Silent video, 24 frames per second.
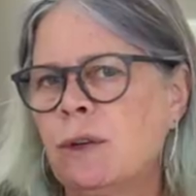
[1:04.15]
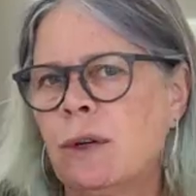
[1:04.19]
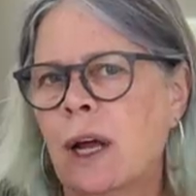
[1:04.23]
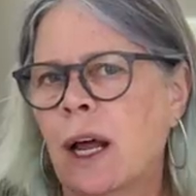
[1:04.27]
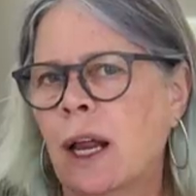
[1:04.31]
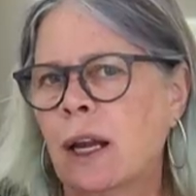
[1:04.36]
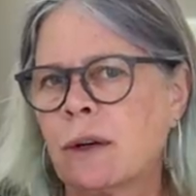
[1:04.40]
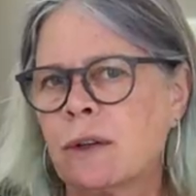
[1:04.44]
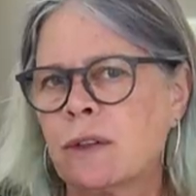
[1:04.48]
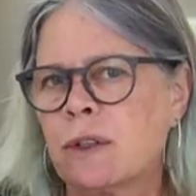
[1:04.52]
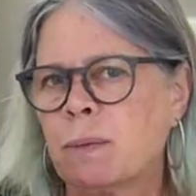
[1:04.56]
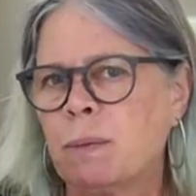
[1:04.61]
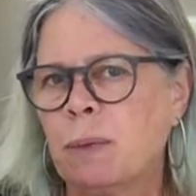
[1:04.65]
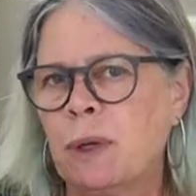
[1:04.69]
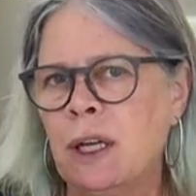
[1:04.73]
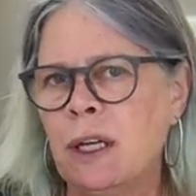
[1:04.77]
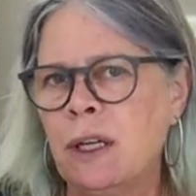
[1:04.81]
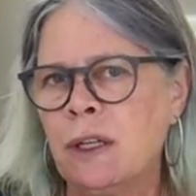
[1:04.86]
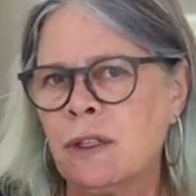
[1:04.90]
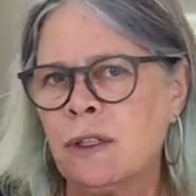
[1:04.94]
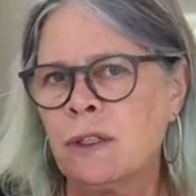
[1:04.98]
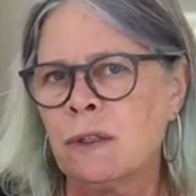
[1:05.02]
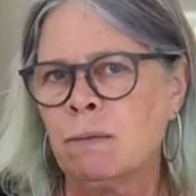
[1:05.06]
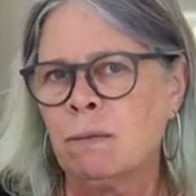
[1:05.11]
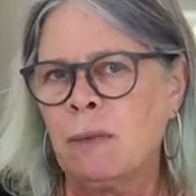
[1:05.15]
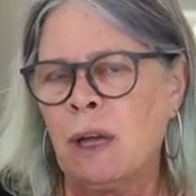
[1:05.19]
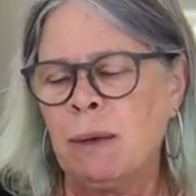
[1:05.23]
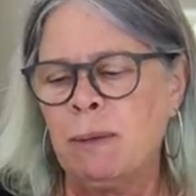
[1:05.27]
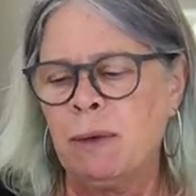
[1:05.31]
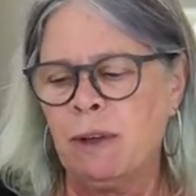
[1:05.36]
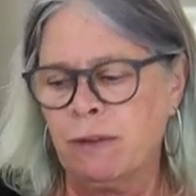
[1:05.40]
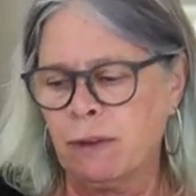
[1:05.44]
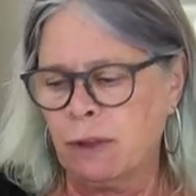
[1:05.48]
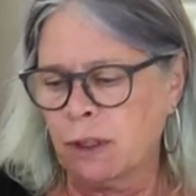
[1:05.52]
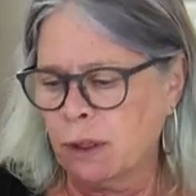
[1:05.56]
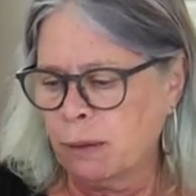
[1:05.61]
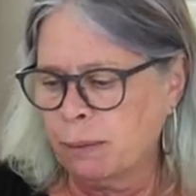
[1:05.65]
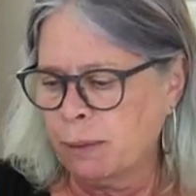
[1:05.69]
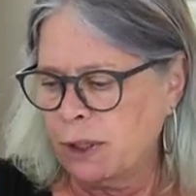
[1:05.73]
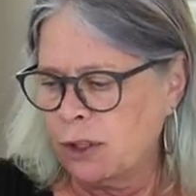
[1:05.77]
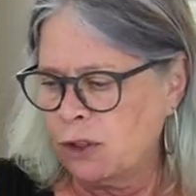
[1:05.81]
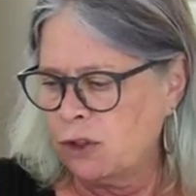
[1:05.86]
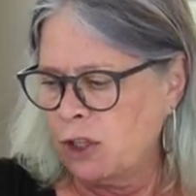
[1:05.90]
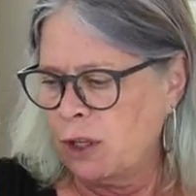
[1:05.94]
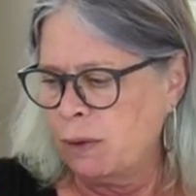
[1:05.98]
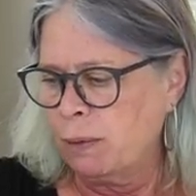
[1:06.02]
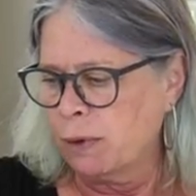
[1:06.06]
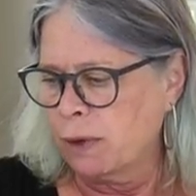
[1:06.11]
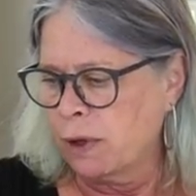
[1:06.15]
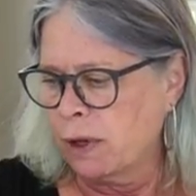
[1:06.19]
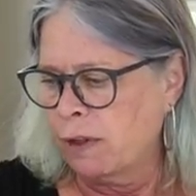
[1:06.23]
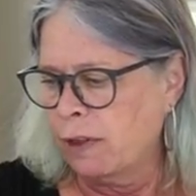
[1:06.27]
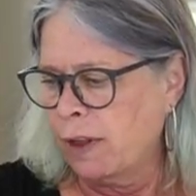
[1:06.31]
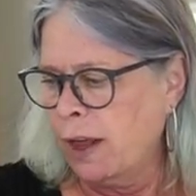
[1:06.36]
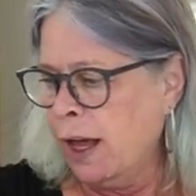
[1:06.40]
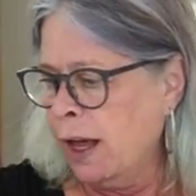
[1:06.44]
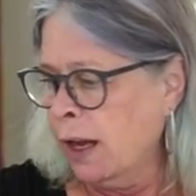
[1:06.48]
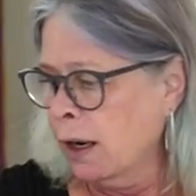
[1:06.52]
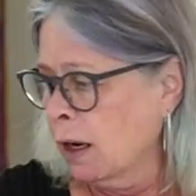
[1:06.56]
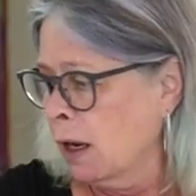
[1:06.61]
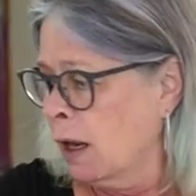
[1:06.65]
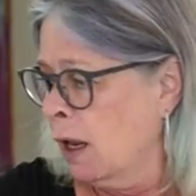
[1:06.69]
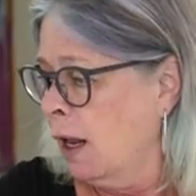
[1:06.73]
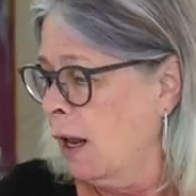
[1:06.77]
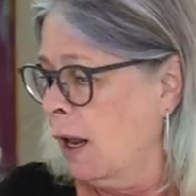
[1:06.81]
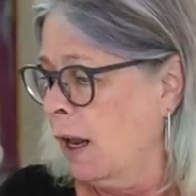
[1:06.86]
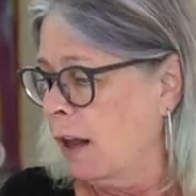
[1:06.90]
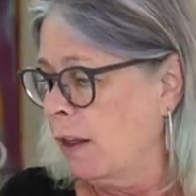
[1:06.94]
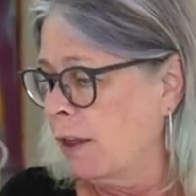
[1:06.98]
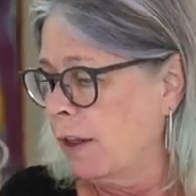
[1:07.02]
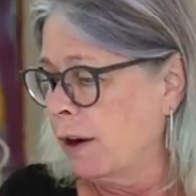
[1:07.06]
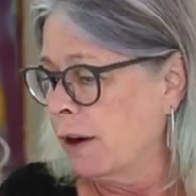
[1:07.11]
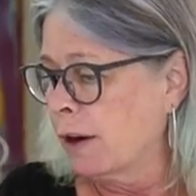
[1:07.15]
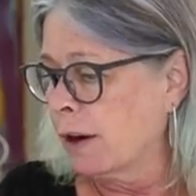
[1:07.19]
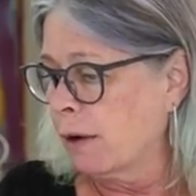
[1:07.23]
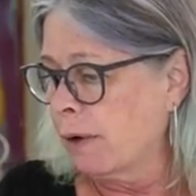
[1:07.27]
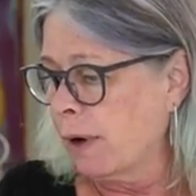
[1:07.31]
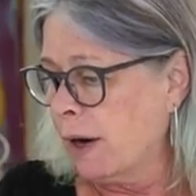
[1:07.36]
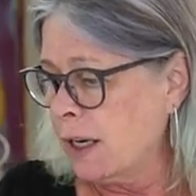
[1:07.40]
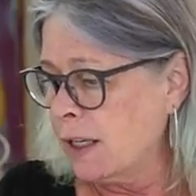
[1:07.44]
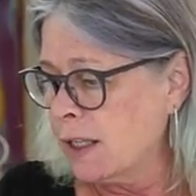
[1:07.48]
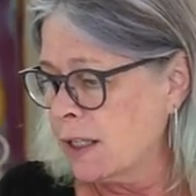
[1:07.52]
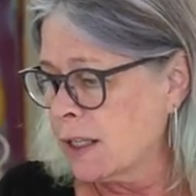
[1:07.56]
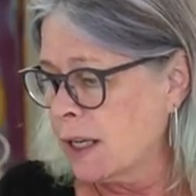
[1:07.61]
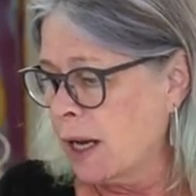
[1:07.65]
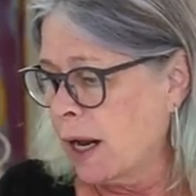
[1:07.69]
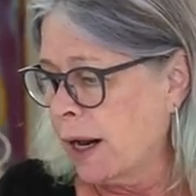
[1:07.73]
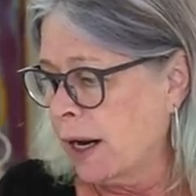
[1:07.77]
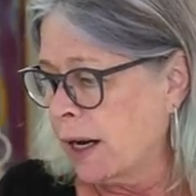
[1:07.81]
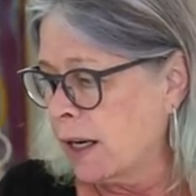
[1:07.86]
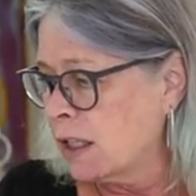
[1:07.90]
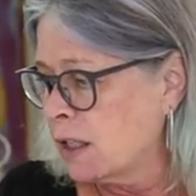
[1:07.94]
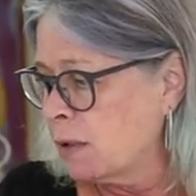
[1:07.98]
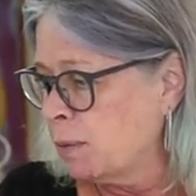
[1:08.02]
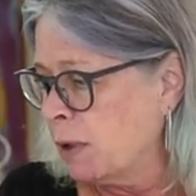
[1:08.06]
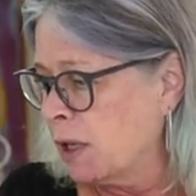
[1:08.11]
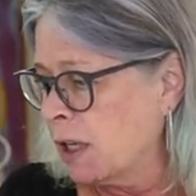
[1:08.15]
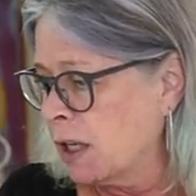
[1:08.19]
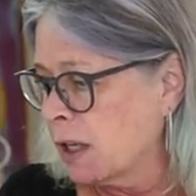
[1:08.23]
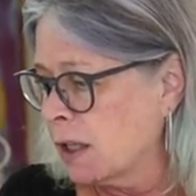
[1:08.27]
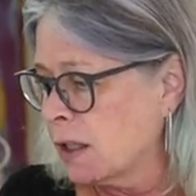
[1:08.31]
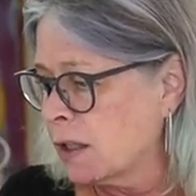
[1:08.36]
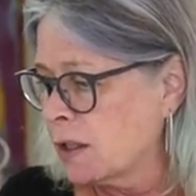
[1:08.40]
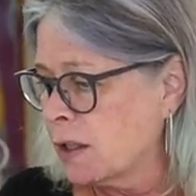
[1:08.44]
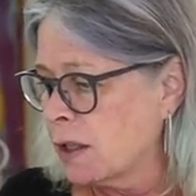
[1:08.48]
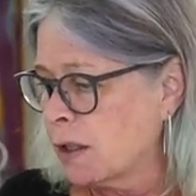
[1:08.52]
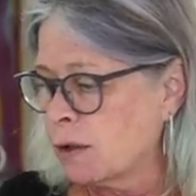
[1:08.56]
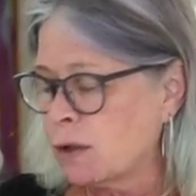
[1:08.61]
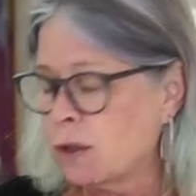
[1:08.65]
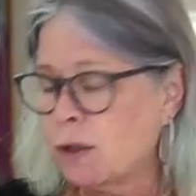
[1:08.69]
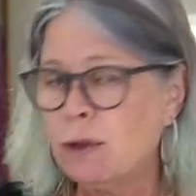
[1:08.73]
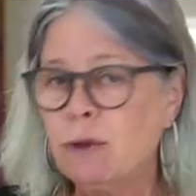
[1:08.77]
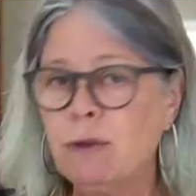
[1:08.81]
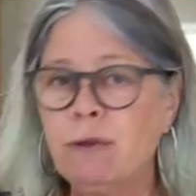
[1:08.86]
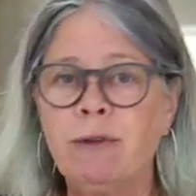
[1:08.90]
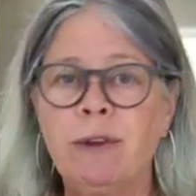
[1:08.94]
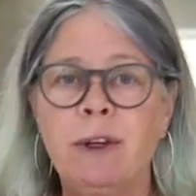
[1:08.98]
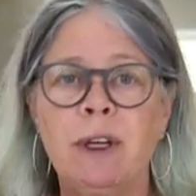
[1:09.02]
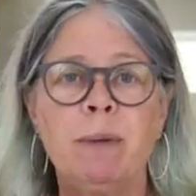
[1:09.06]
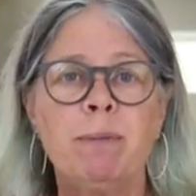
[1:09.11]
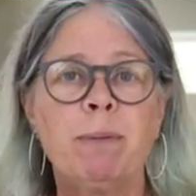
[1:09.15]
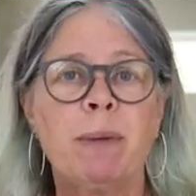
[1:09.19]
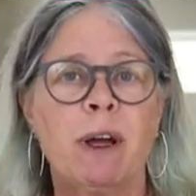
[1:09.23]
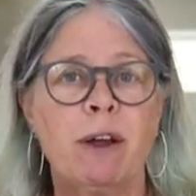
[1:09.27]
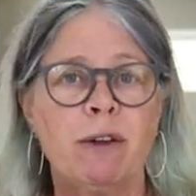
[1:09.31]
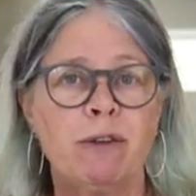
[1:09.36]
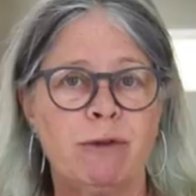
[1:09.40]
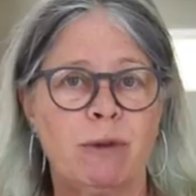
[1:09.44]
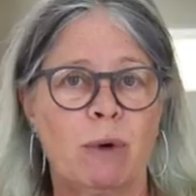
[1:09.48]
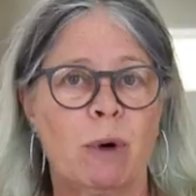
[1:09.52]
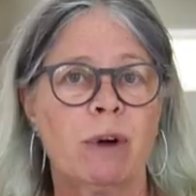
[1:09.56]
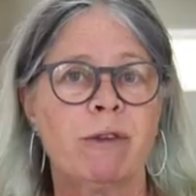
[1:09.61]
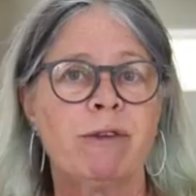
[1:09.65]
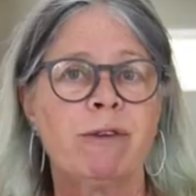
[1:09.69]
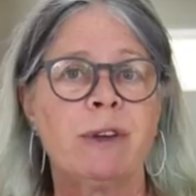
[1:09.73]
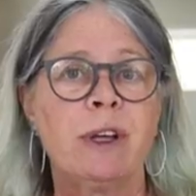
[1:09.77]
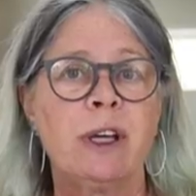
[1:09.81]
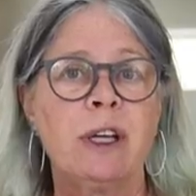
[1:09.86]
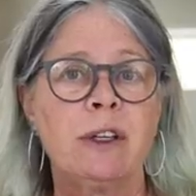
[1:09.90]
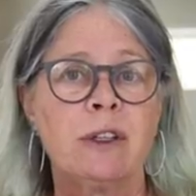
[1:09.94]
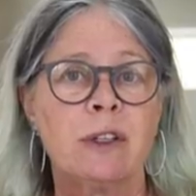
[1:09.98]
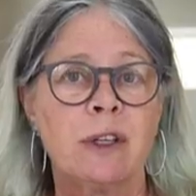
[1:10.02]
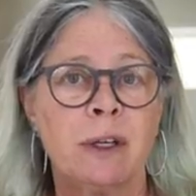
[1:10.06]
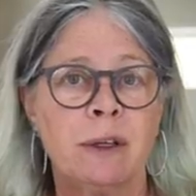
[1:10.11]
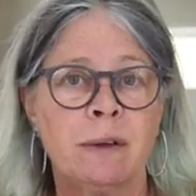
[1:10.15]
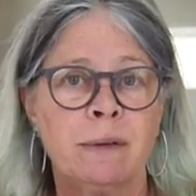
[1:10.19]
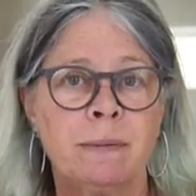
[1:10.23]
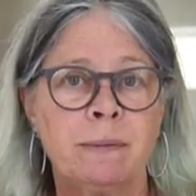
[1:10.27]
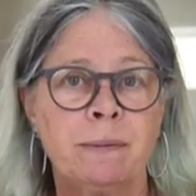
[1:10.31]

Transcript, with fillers: dollars a piece, maybe even a little bit cheaper than that, and they're a great size because they're two feet by four feet.